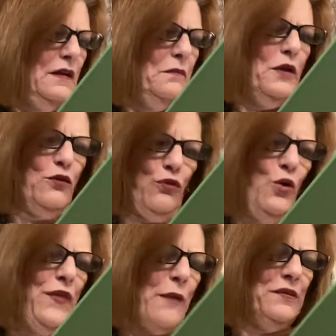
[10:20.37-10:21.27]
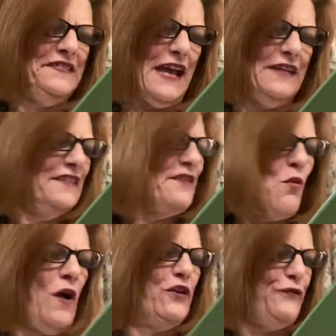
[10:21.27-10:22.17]
McGrew, they will say, does a
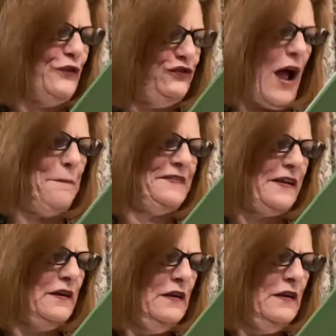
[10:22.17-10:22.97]
wonderful jobsk.